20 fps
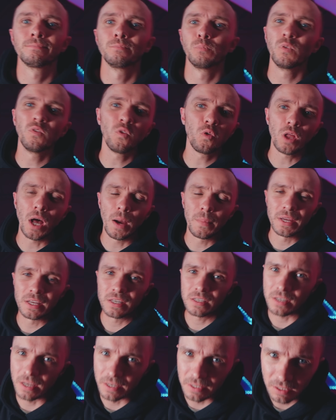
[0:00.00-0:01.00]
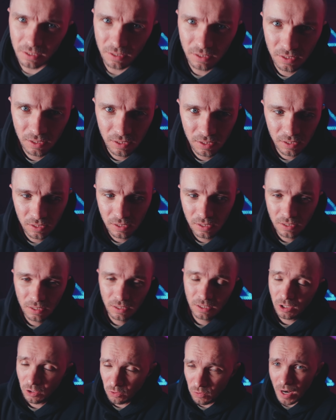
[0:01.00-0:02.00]
With all that being said,
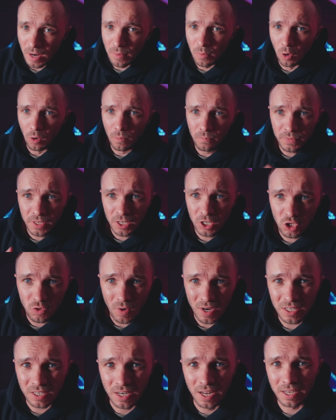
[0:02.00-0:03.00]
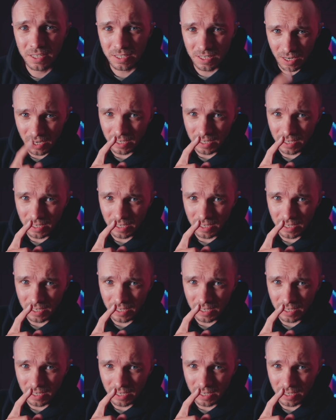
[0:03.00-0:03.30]
create more, stress less.